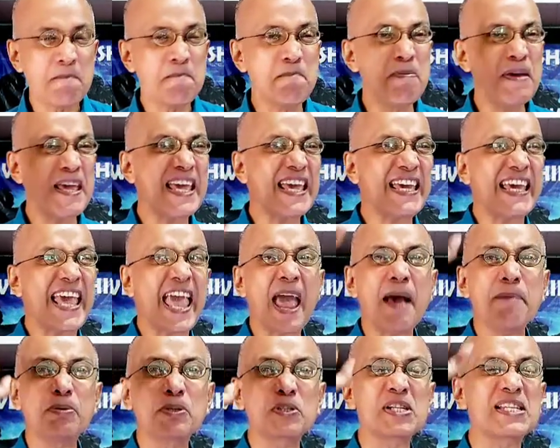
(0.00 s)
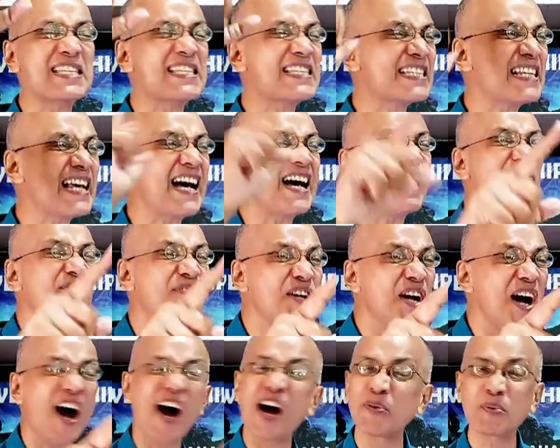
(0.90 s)
being able to serve
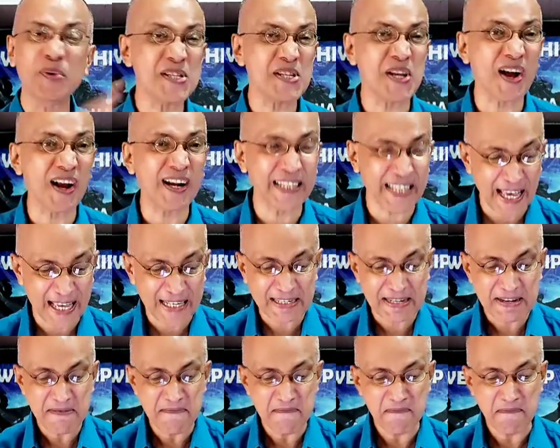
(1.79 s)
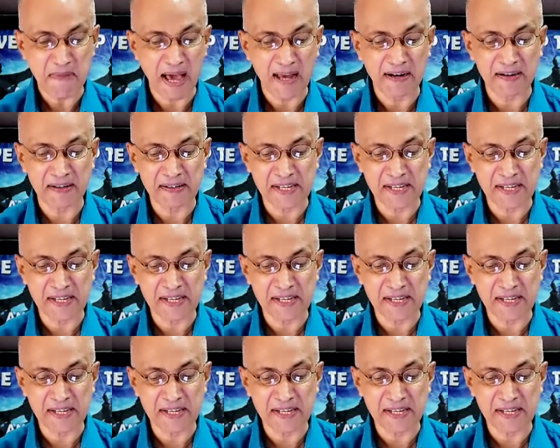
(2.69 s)
God was all that matters.